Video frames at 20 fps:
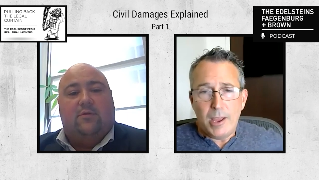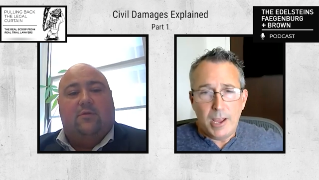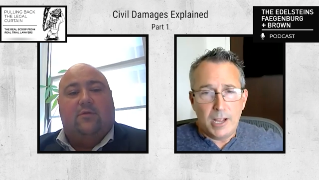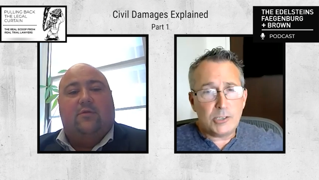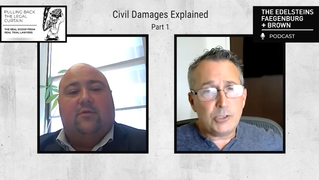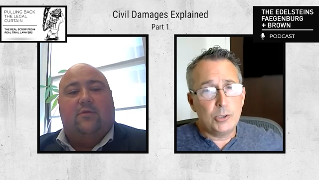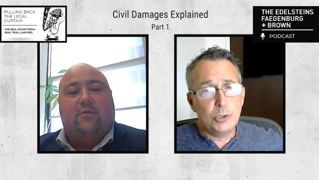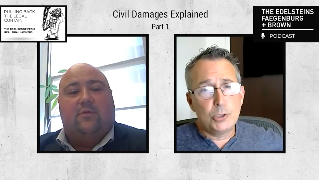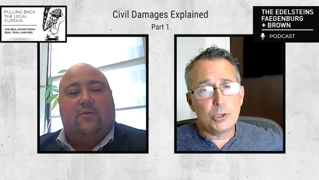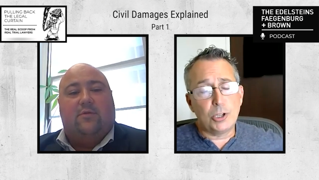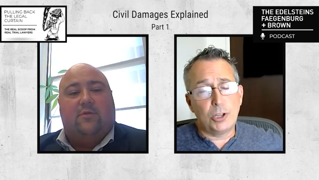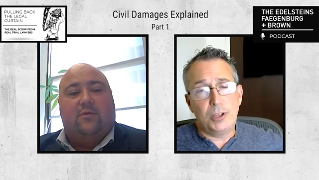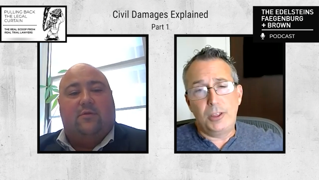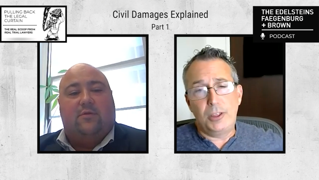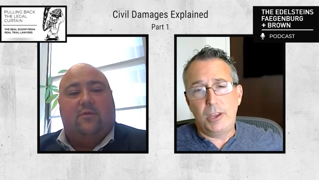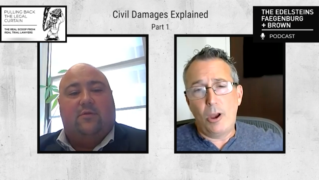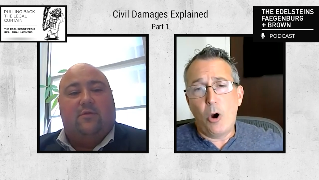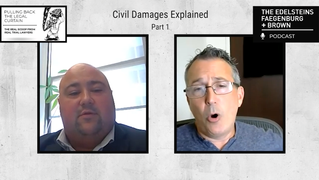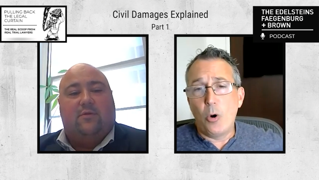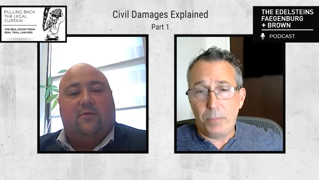Speaker 1: it's usually
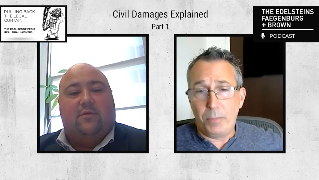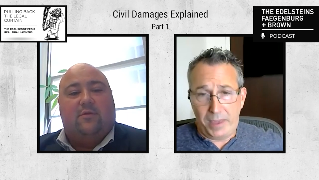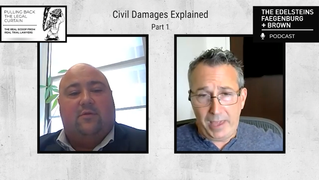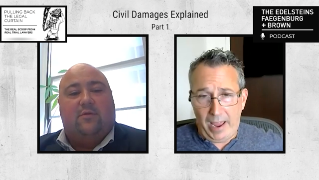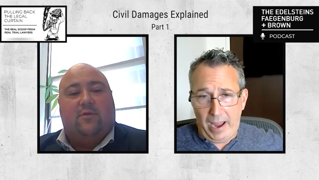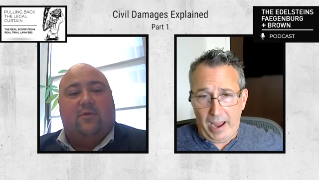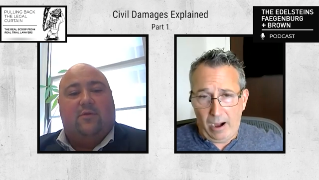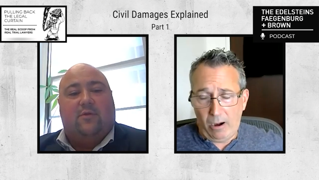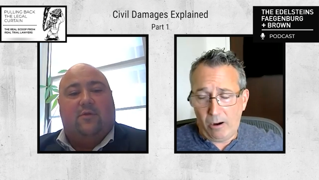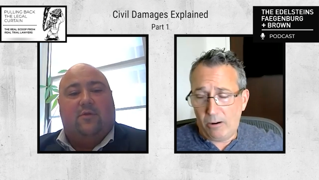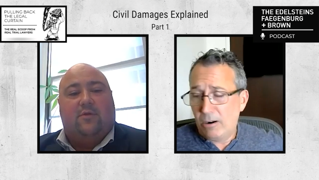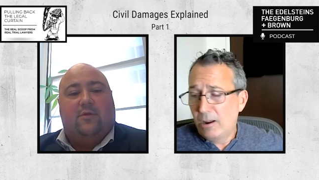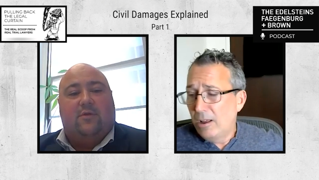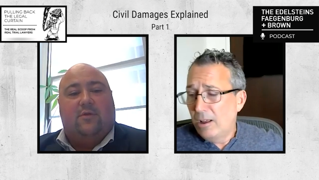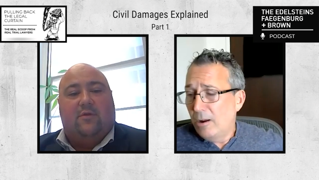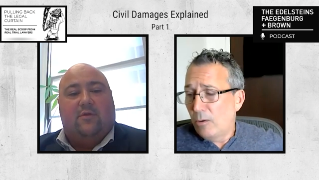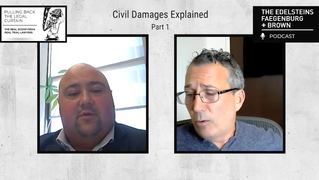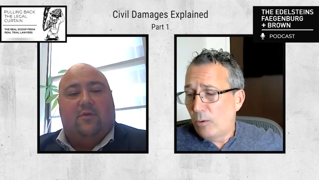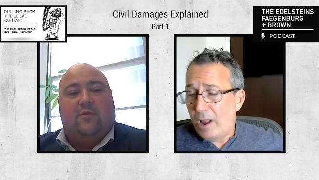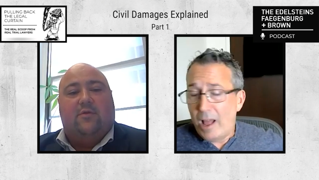the home care
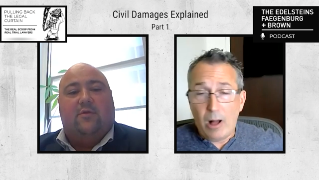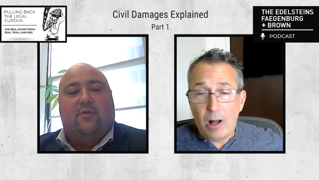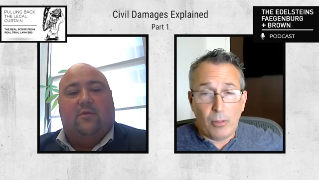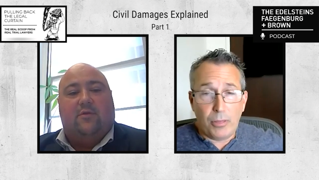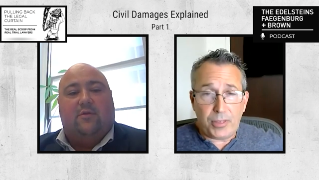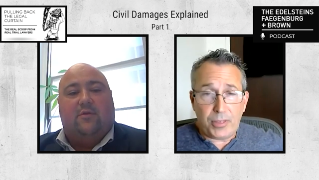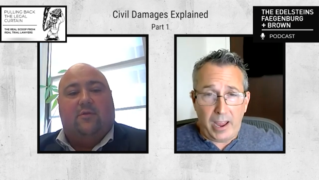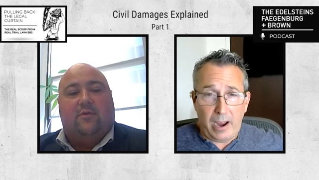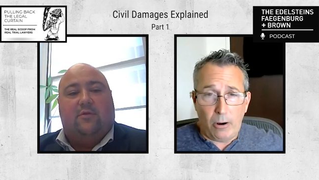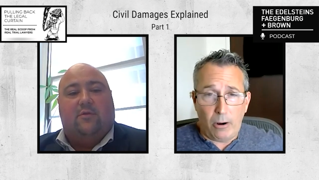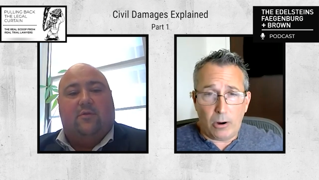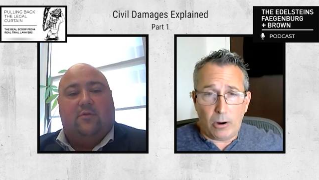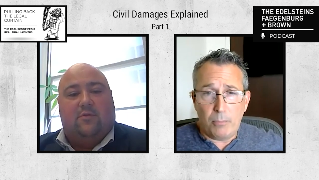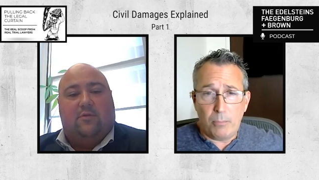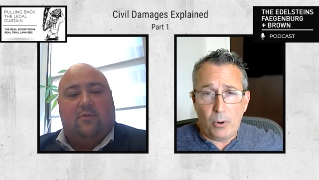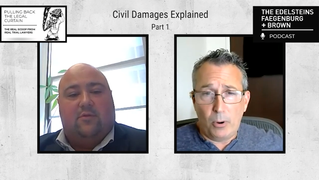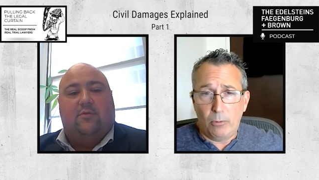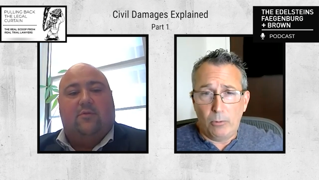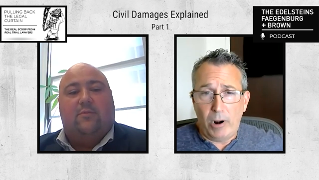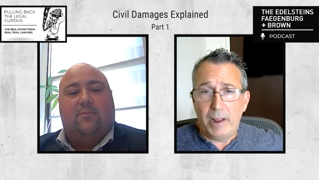or health care
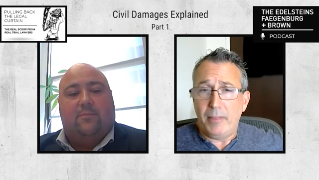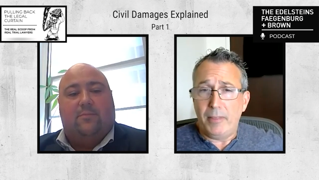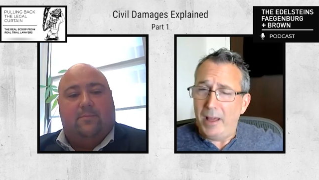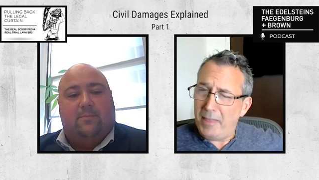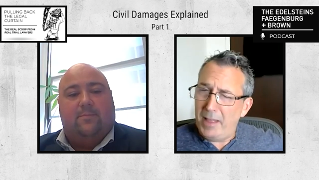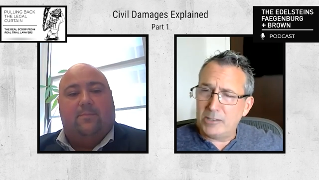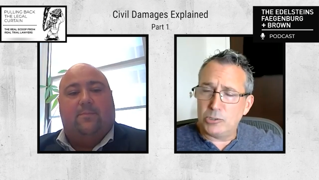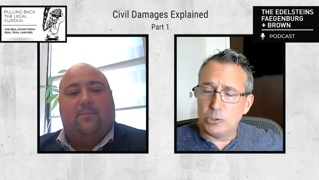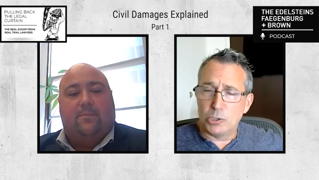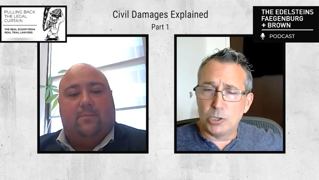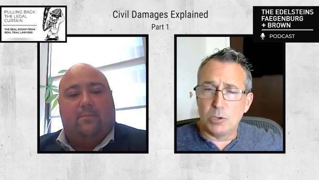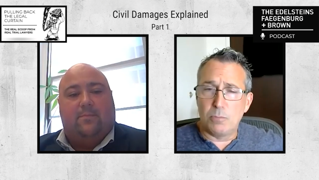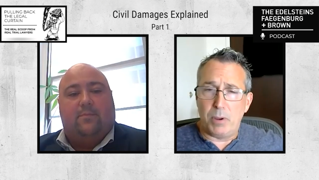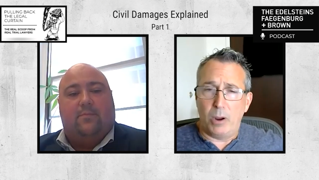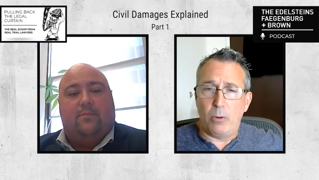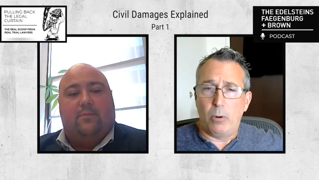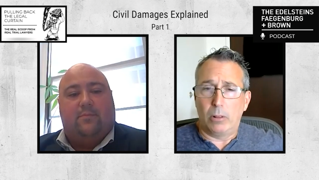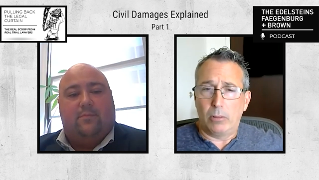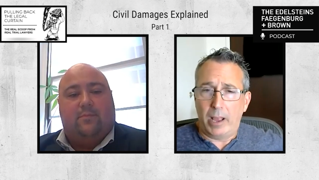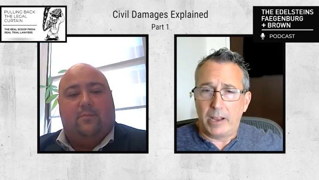component, right? And that's usually a
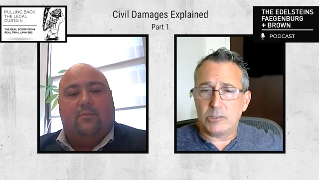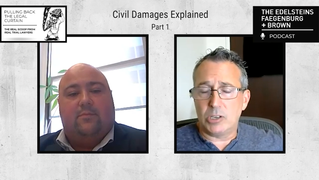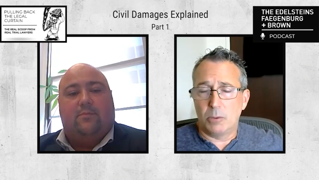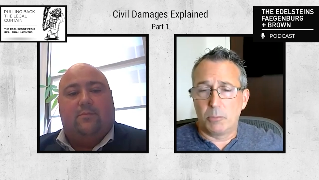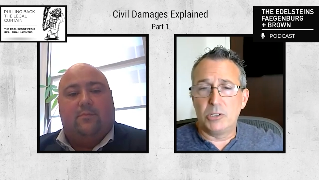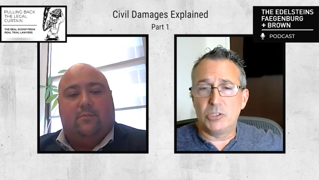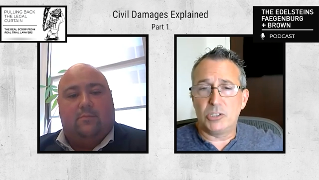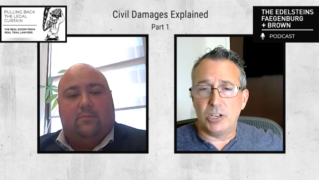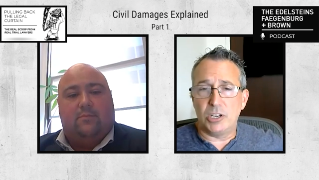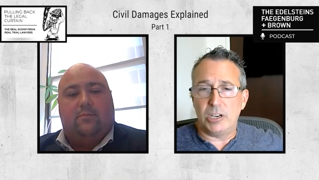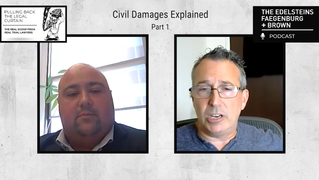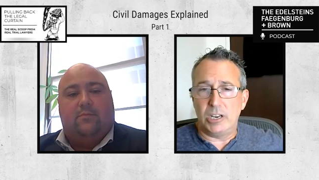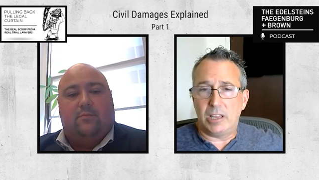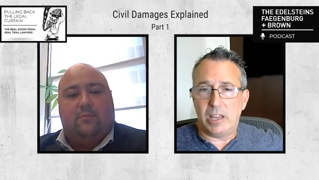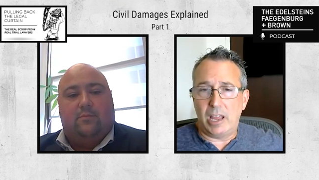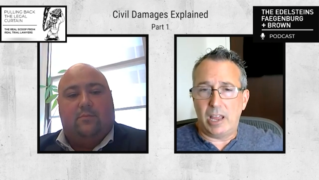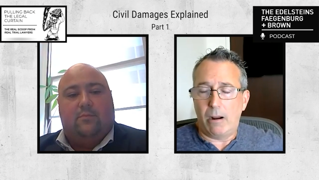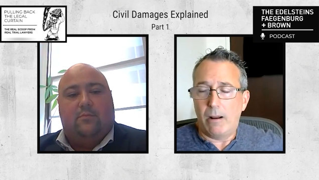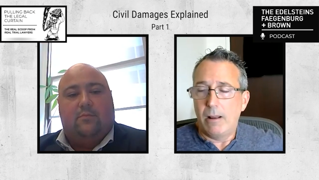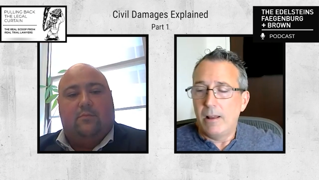big one, like someone who's going to need
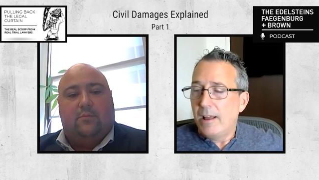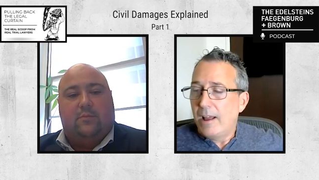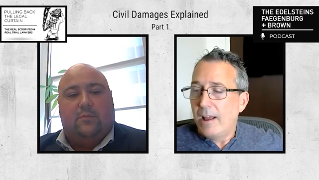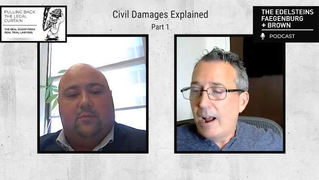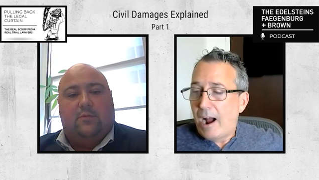care.